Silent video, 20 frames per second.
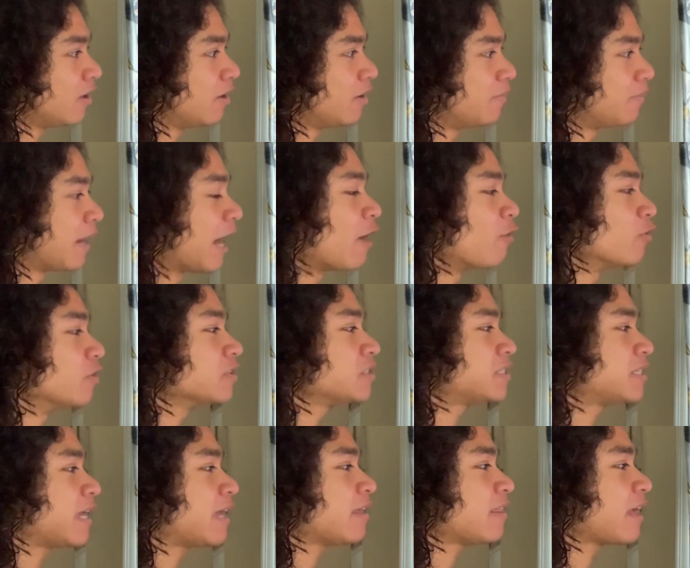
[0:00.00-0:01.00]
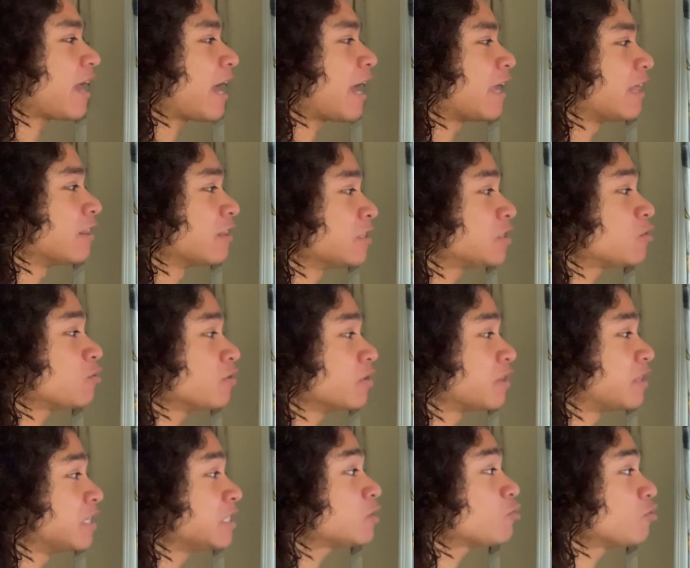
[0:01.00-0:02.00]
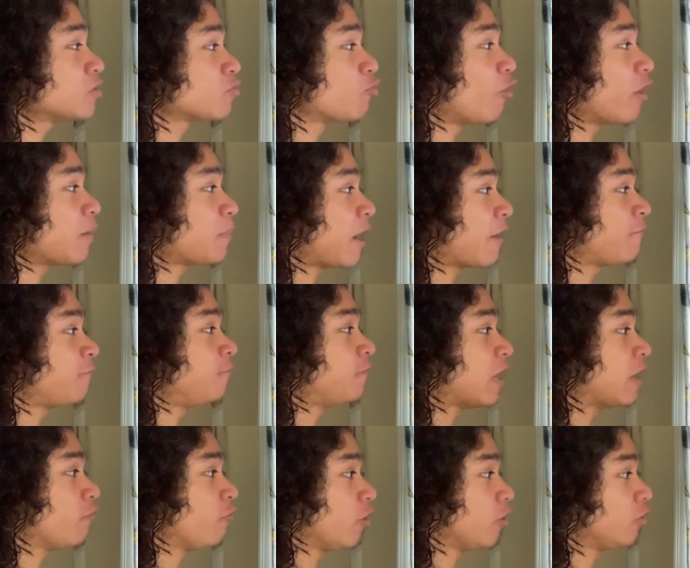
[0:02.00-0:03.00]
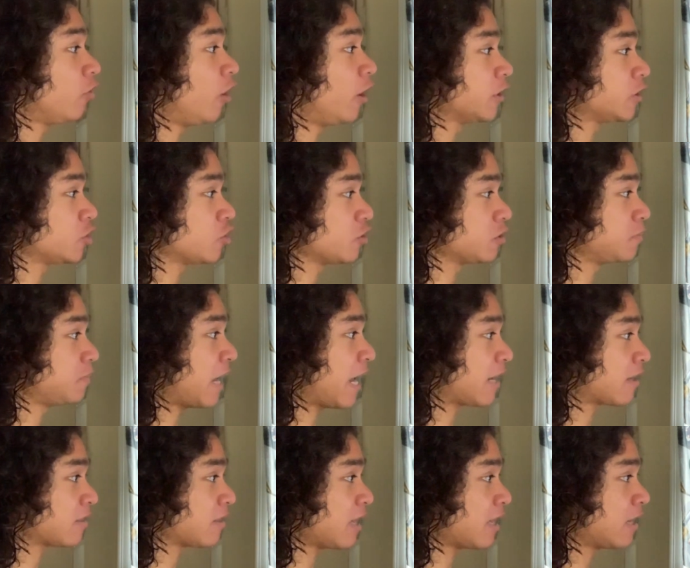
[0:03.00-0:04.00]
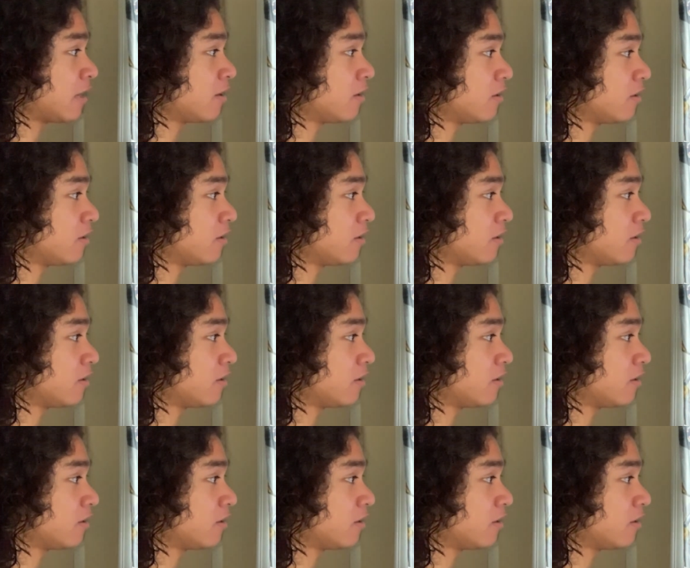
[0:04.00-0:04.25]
But I will say that this was one of my favorite launchers back then.